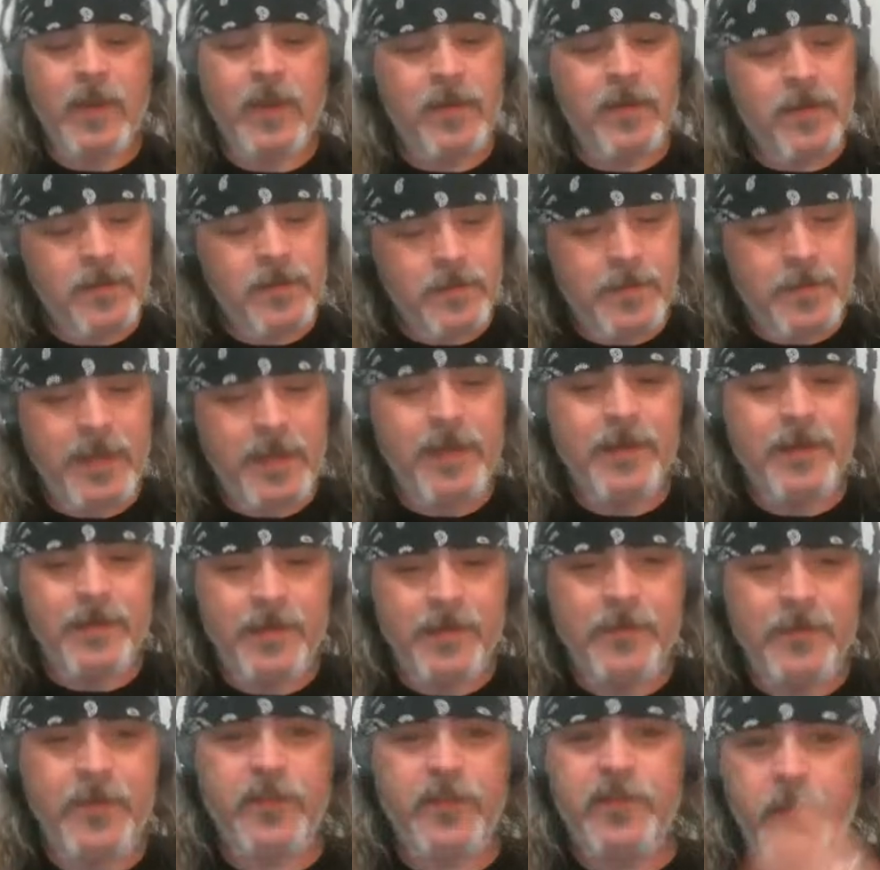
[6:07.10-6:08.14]
Oh, man.
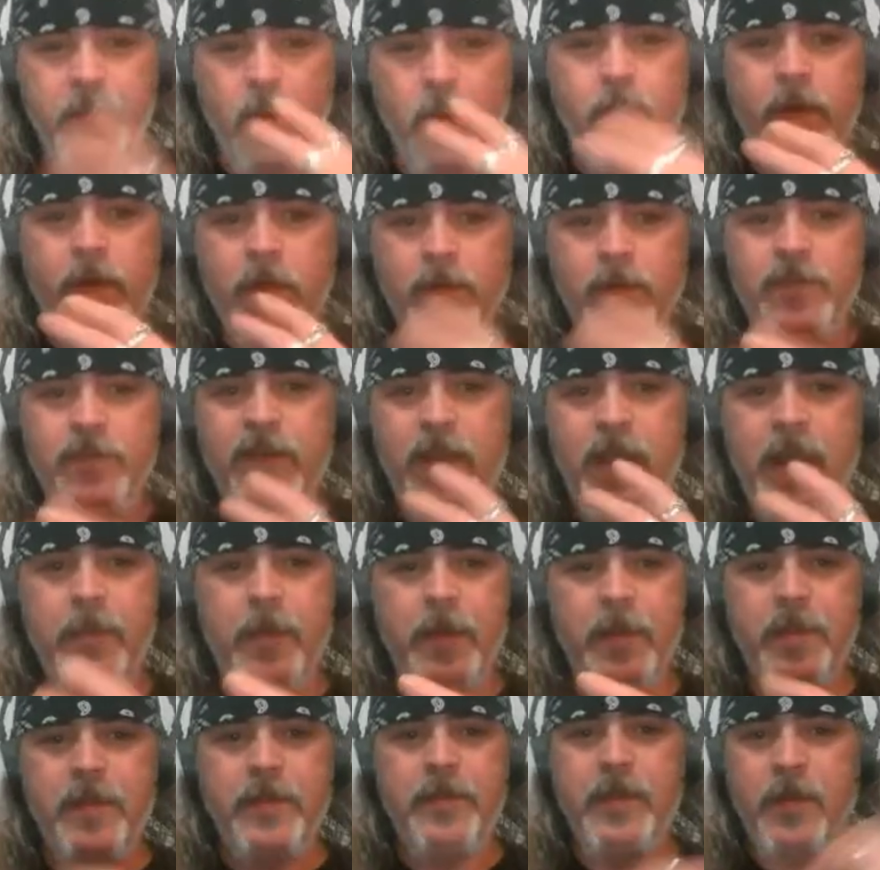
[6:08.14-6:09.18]
If you're smoking on
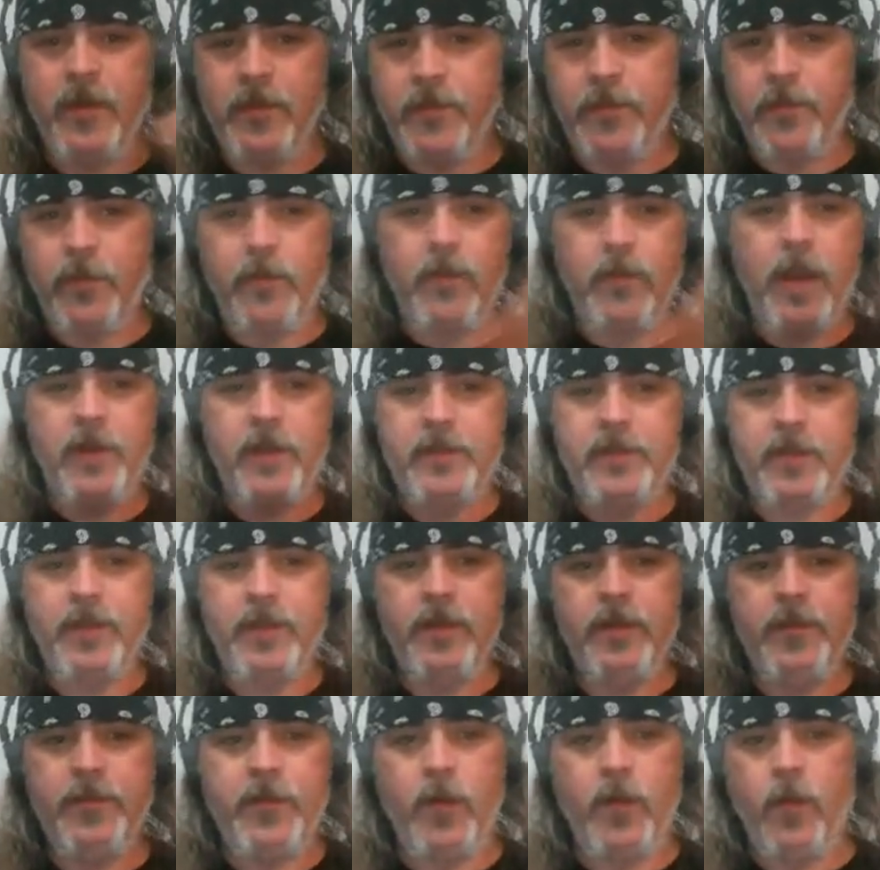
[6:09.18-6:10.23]
Sabbath, they'll throw rocks at
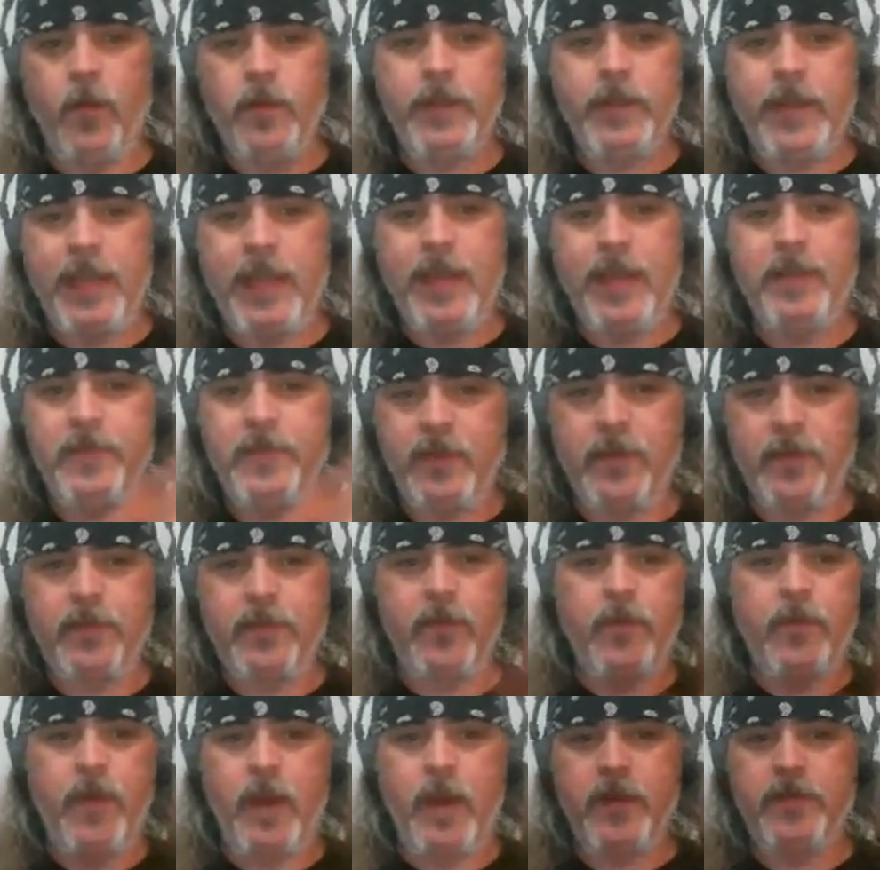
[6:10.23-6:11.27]
you. If you're holding hands, they'll
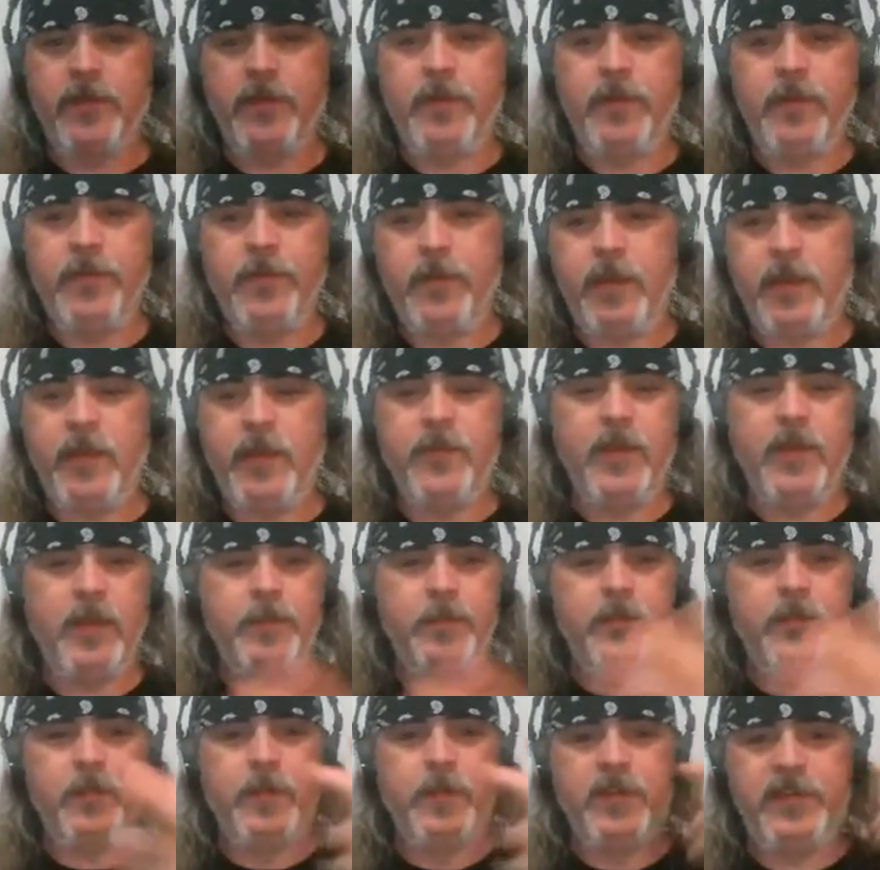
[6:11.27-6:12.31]
throw rocks at you. If you're giving
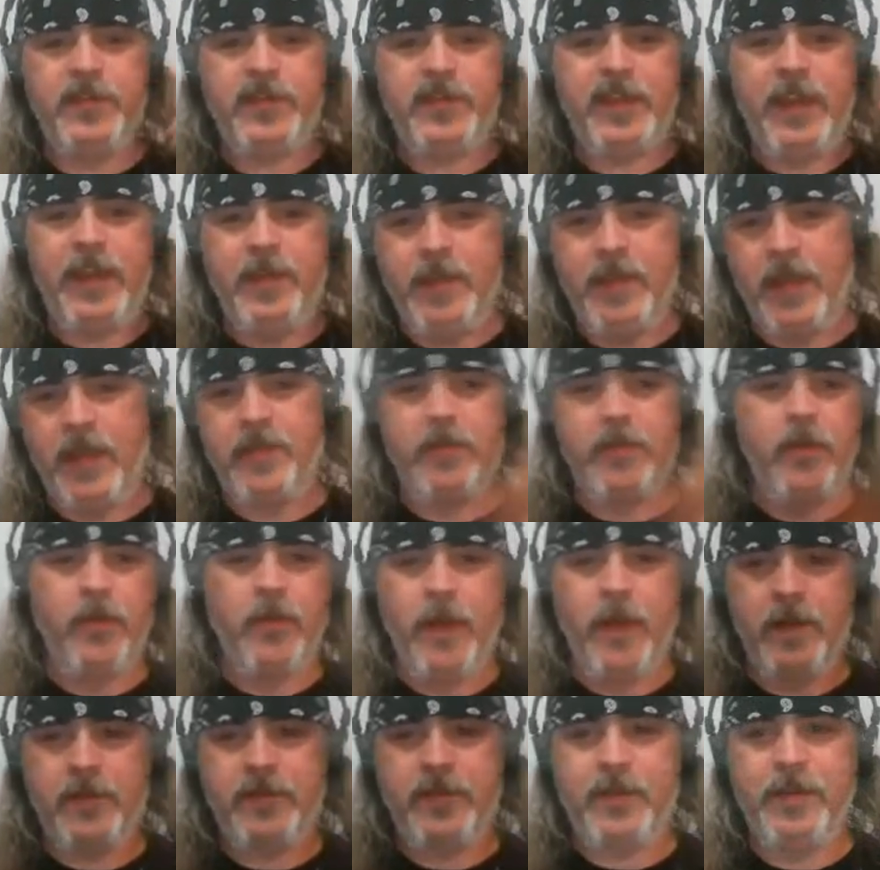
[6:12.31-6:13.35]
up too much skin, they throw
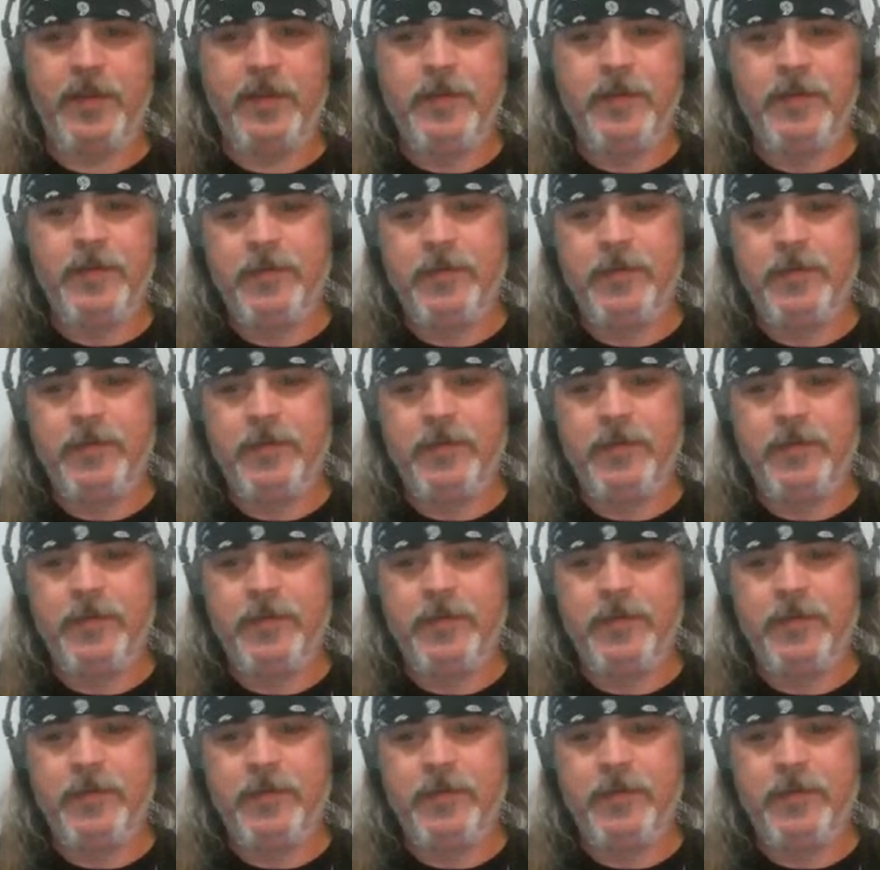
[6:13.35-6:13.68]
rocks at you.